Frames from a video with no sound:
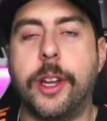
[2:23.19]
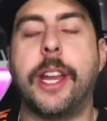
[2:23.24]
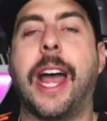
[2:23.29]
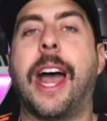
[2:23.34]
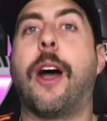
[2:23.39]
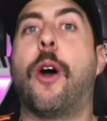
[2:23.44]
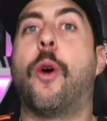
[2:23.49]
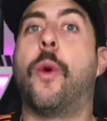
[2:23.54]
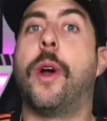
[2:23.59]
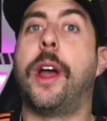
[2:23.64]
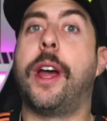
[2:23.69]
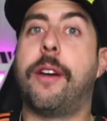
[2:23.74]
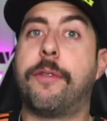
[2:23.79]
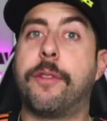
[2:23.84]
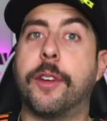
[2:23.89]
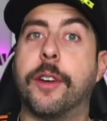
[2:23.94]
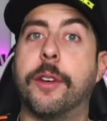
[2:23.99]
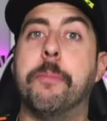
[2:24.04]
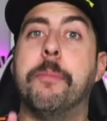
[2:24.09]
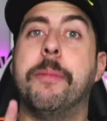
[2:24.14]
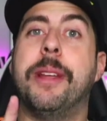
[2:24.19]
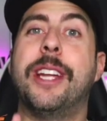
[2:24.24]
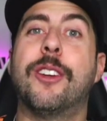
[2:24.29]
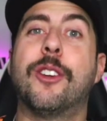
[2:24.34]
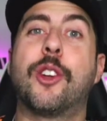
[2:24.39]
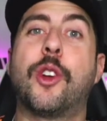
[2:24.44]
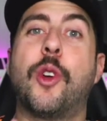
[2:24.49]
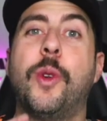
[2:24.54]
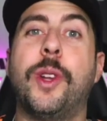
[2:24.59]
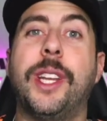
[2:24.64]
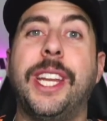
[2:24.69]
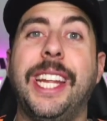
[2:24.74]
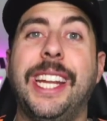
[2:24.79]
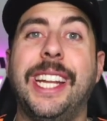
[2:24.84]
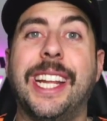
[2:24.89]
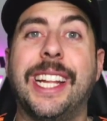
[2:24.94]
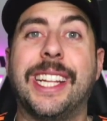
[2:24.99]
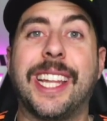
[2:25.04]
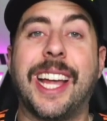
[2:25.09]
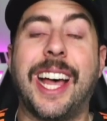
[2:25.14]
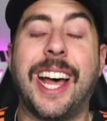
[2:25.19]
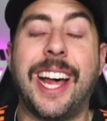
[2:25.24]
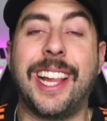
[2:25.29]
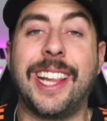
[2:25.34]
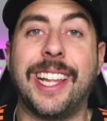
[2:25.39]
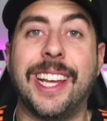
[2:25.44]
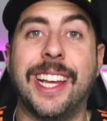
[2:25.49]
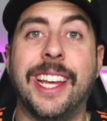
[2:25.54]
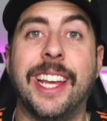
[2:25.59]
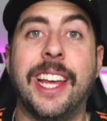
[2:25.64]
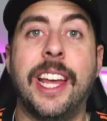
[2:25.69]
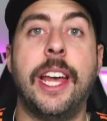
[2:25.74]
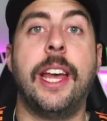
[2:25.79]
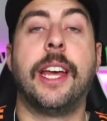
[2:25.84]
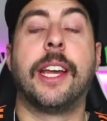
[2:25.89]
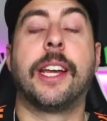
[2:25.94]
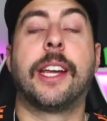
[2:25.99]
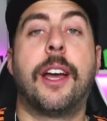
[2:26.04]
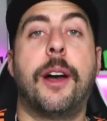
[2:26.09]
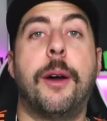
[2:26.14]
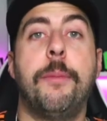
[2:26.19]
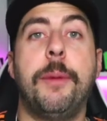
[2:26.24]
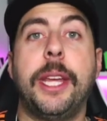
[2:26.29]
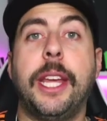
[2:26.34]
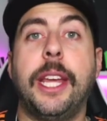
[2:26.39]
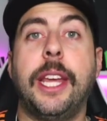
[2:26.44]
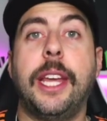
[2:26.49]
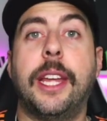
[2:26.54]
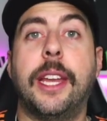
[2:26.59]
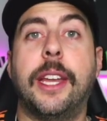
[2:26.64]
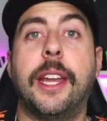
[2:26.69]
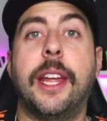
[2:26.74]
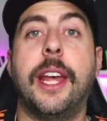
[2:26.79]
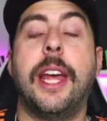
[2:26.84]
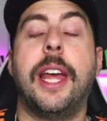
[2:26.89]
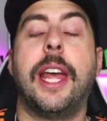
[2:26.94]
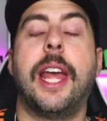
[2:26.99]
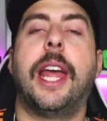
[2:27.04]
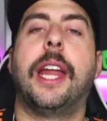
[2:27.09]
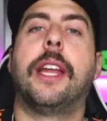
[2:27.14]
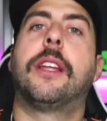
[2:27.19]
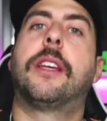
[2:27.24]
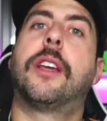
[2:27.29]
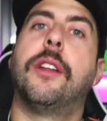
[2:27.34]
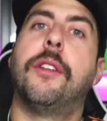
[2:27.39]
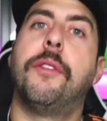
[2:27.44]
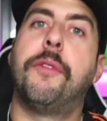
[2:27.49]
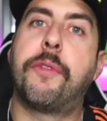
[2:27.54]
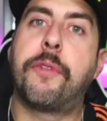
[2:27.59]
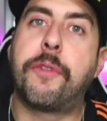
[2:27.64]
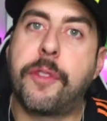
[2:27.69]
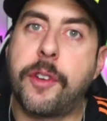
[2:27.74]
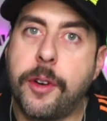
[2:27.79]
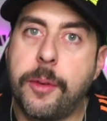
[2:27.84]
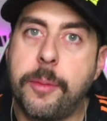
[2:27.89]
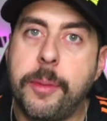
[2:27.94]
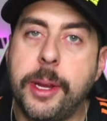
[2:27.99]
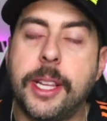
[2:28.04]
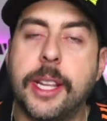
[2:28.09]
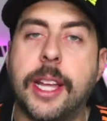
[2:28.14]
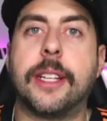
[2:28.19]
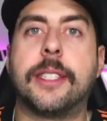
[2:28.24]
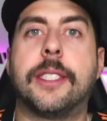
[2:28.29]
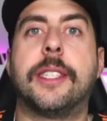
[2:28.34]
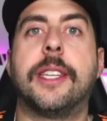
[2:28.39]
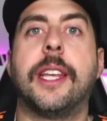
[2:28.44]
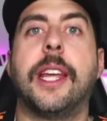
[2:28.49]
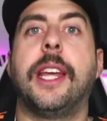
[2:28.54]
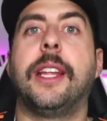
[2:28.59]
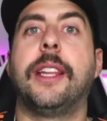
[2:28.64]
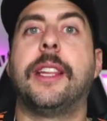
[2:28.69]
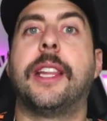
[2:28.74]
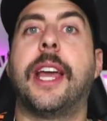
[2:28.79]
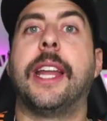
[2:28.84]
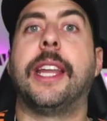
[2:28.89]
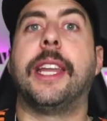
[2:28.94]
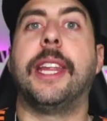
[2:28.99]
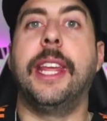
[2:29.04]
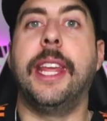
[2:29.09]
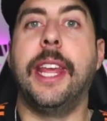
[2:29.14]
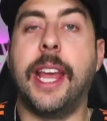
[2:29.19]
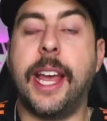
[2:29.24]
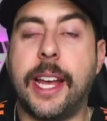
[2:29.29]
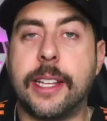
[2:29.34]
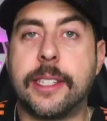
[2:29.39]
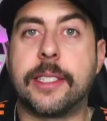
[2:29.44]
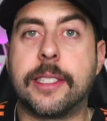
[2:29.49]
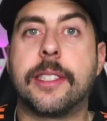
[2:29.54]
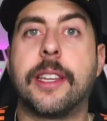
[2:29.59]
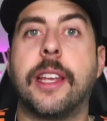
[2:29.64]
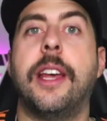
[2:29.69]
However, Mirko Di Natale coming in and confirming that, saying that yes,